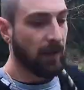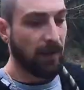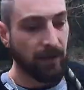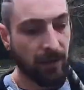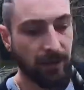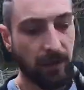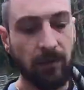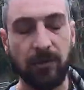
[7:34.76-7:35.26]

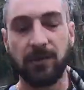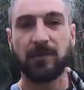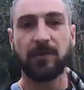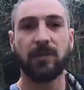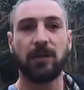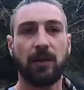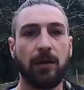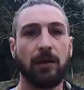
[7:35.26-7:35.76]
and I
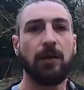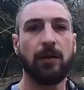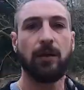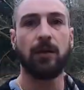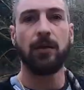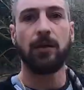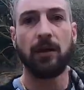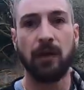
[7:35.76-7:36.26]
noticed
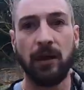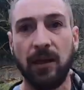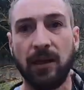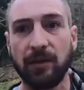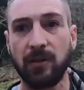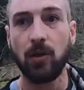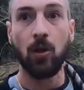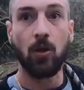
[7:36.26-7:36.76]

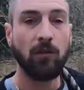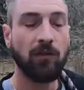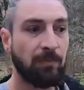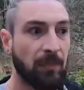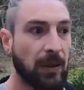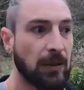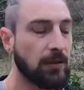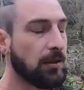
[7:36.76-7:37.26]
there's a lot
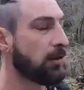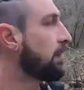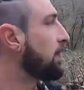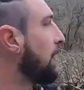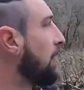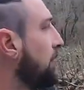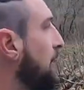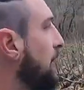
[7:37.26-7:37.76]
of
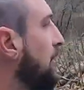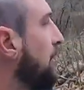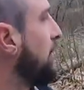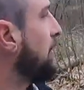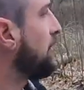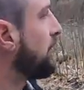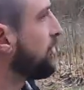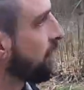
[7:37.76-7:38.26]
bunkers up here,
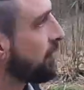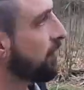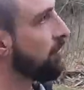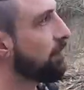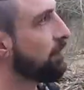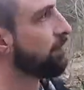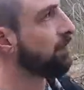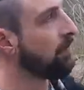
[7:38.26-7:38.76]
just
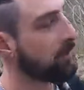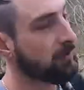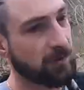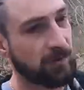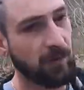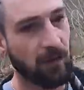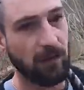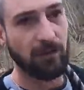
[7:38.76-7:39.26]
off on
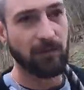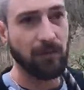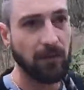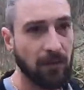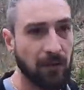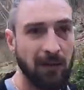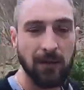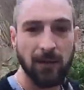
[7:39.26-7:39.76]
the sides
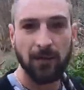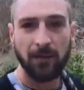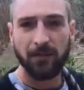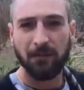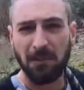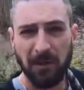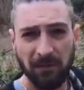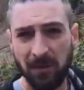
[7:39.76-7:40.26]
and
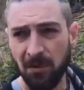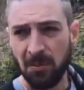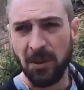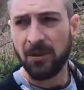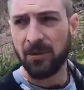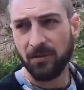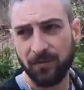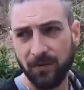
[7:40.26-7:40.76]
we're in the
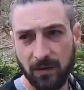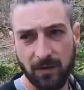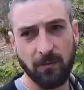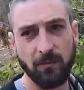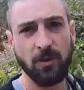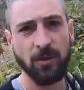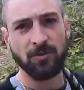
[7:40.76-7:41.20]
middle of the fucking